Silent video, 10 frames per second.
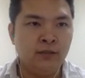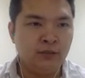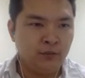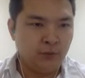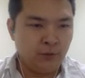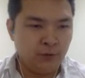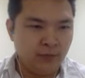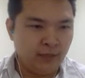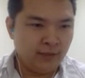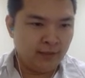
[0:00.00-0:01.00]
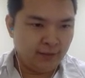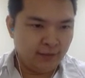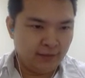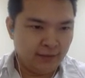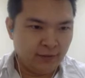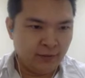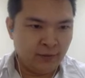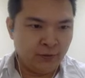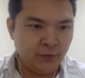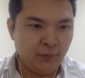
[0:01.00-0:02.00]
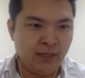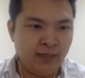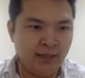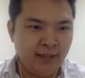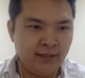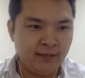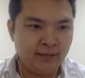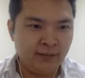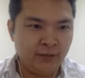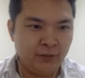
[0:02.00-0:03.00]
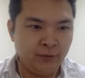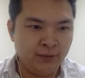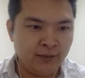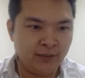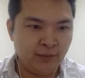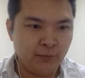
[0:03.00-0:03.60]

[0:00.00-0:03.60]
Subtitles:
So that's it. Goodbye. See you next time.